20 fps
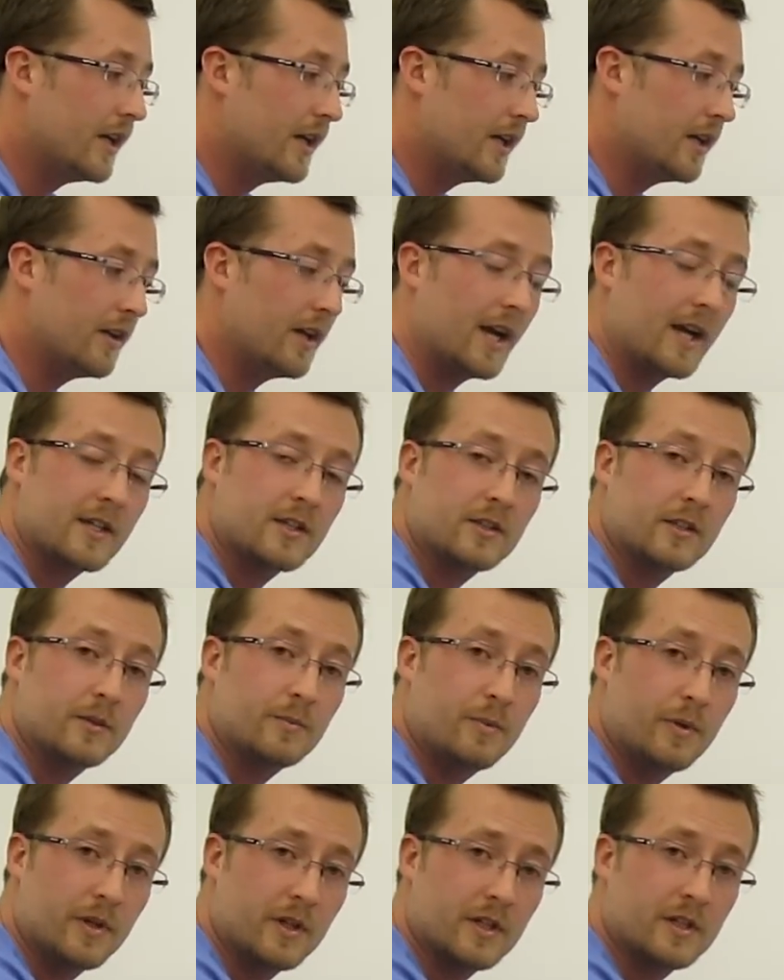He'll actually
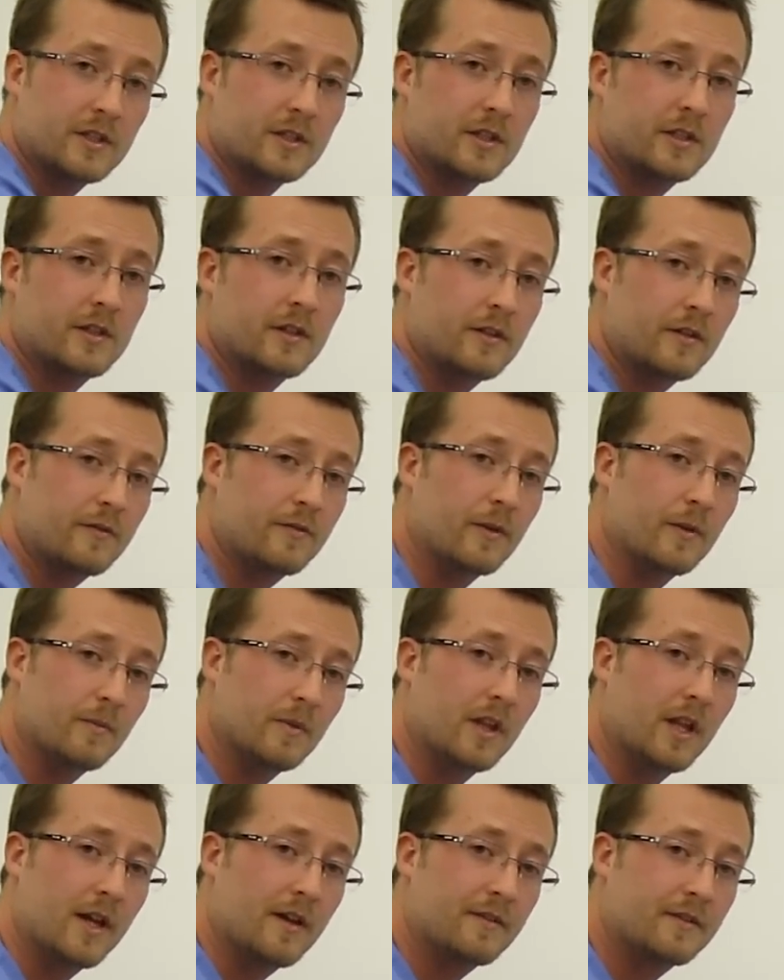push
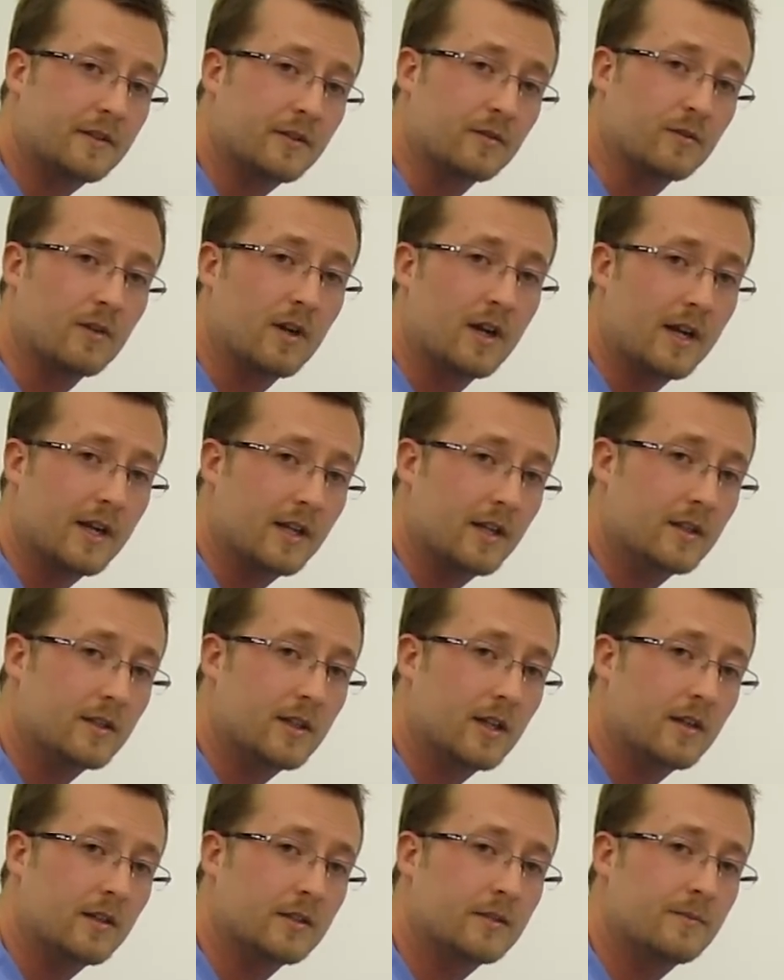from left to right and
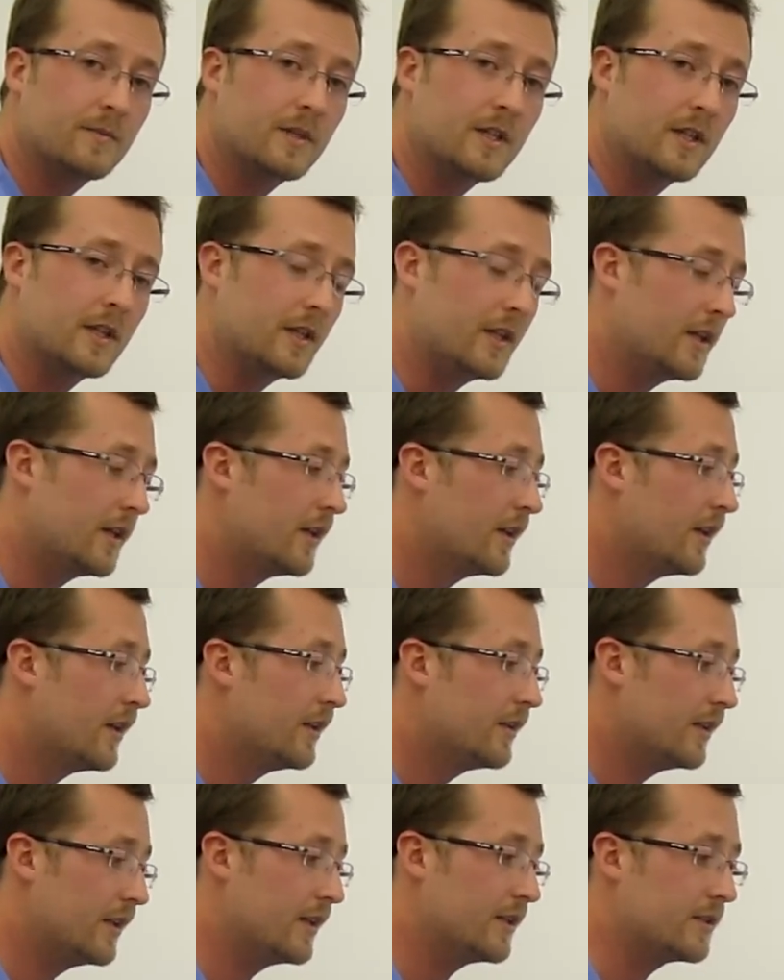tells me
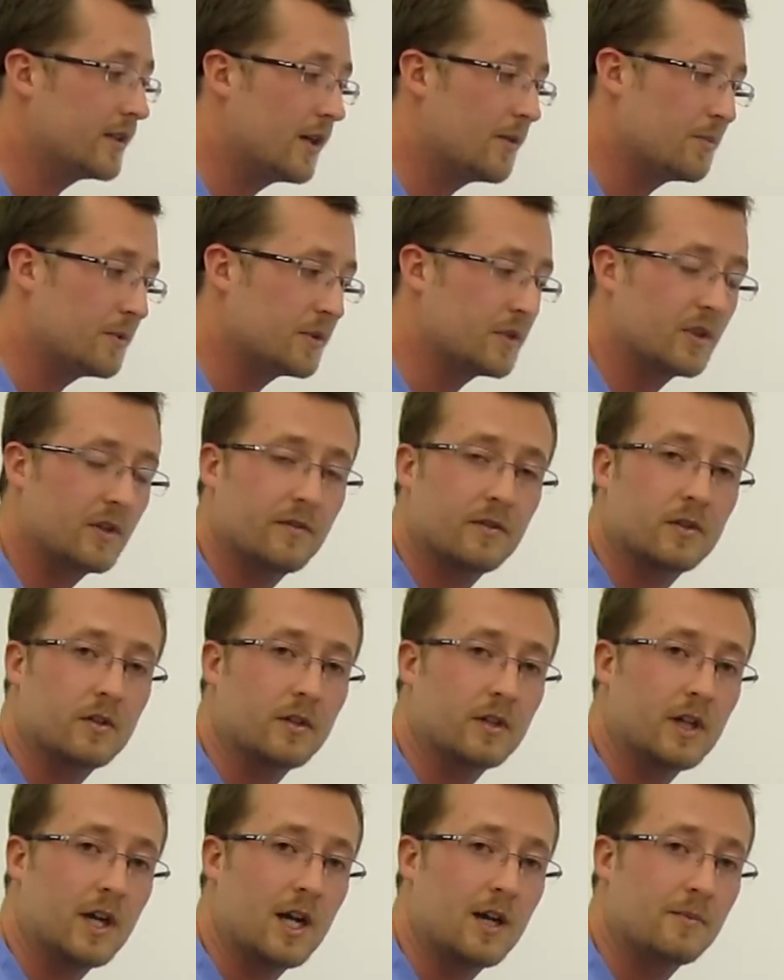that his upper
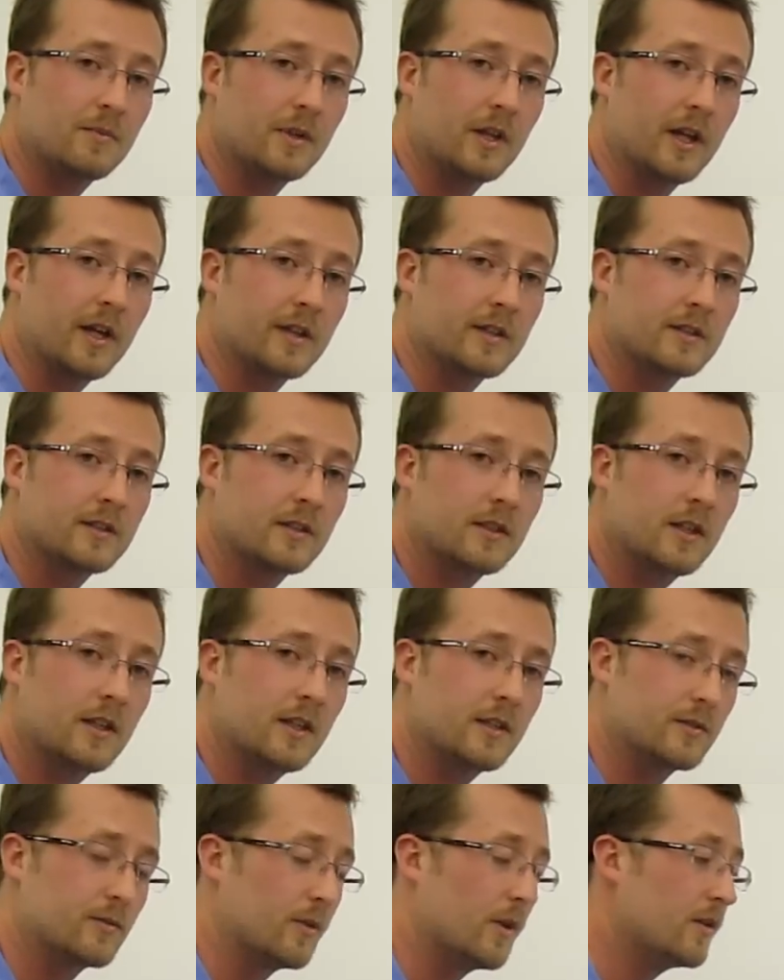cervical complex
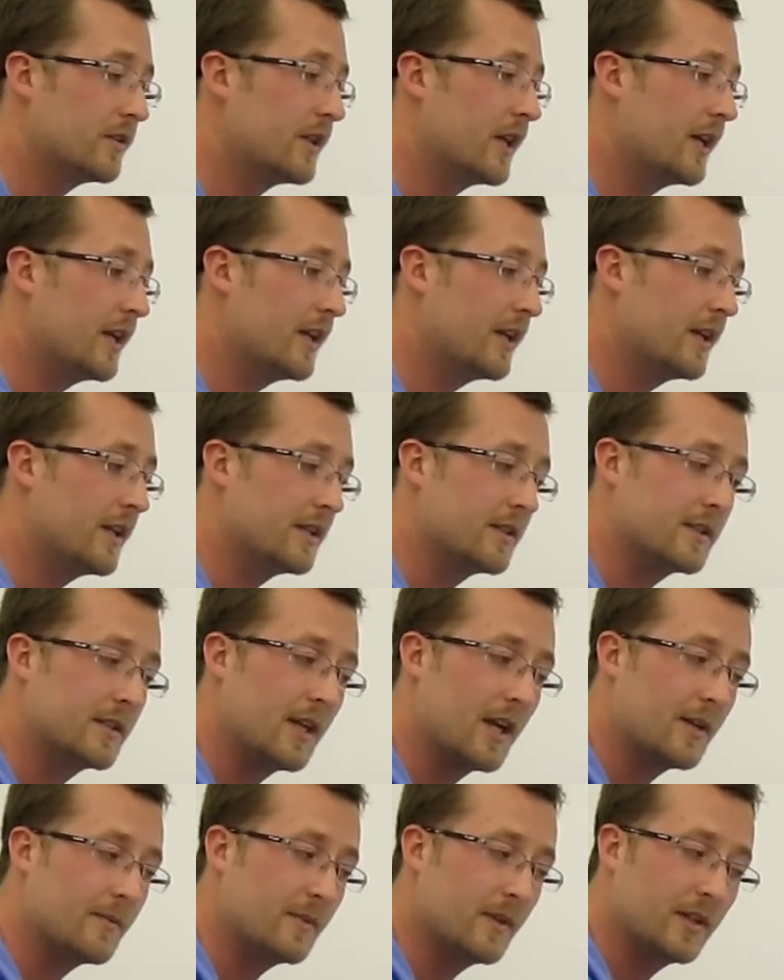is rotated and
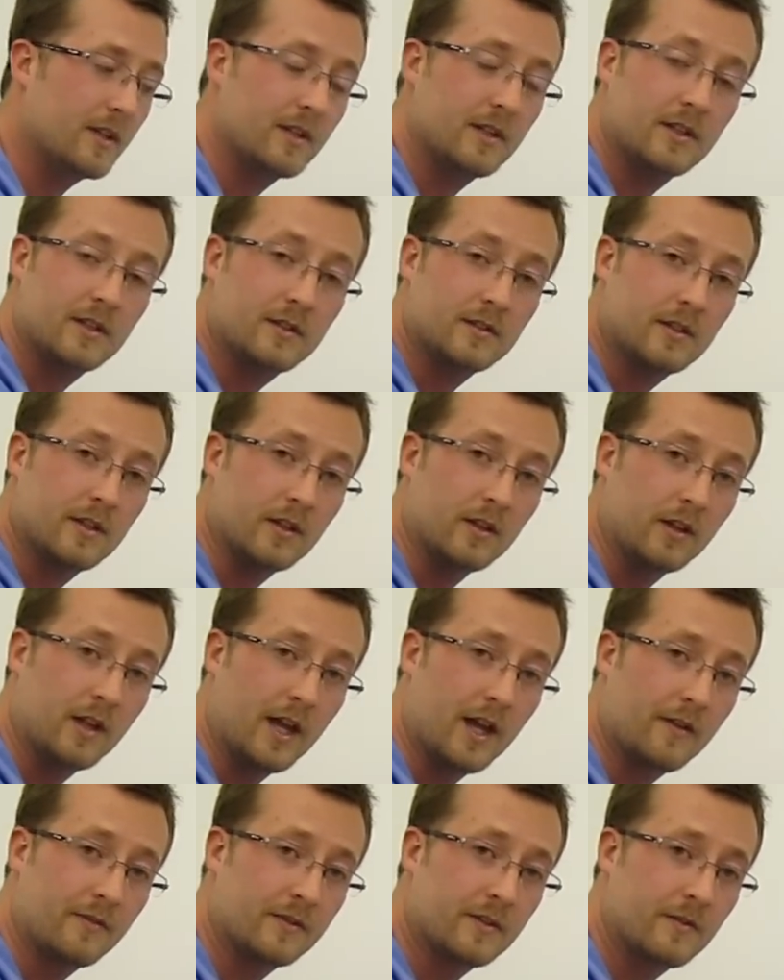side bent to the
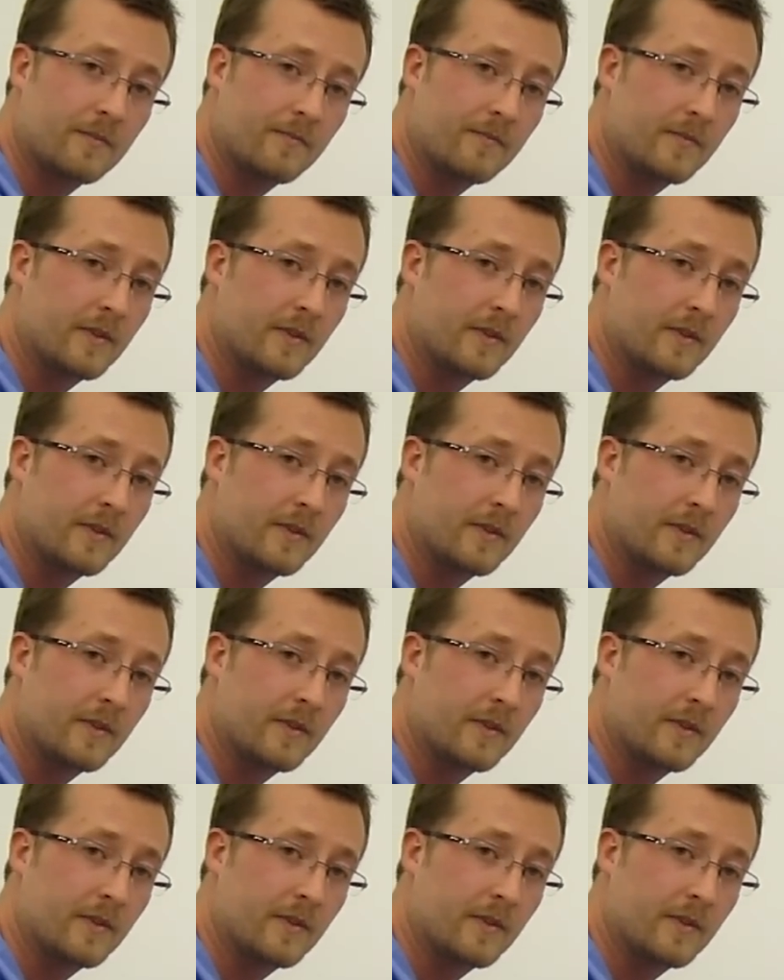left.